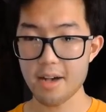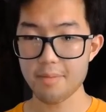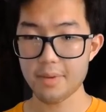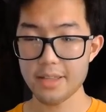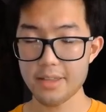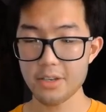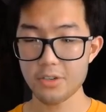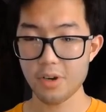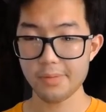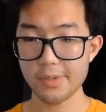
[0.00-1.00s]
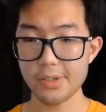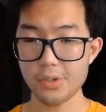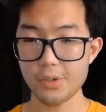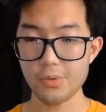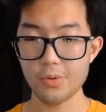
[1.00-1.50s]
up. And I think Trump
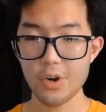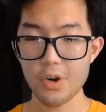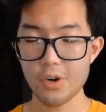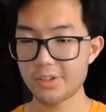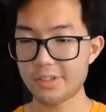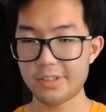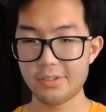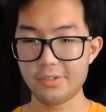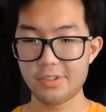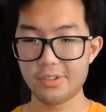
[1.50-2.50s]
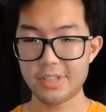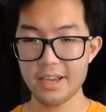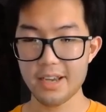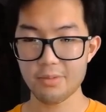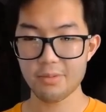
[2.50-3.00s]
needs to
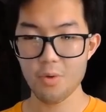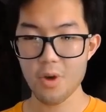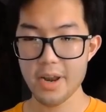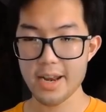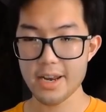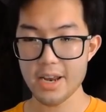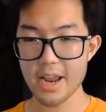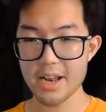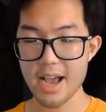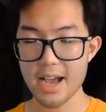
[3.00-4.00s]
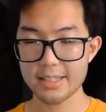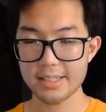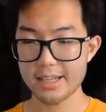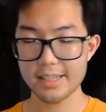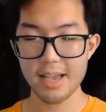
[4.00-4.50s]
take a 180
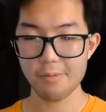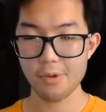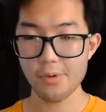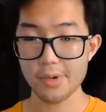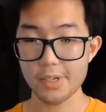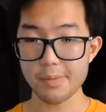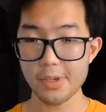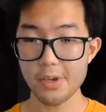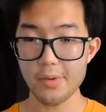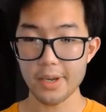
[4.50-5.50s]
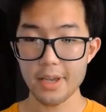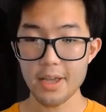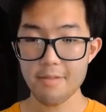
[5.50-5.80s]
and stop doing what he's been doing,